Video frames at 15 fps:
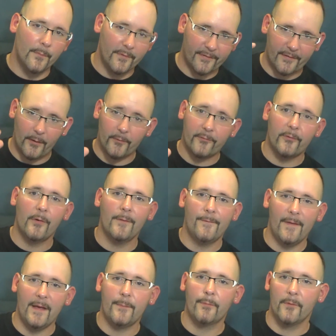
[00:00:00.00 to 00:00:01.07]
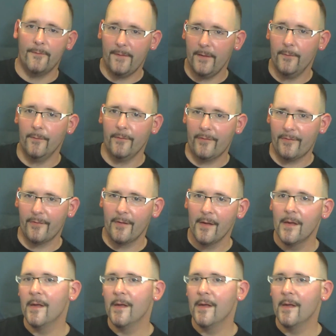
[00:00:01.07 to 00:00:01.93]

South Shore Vape Reviews.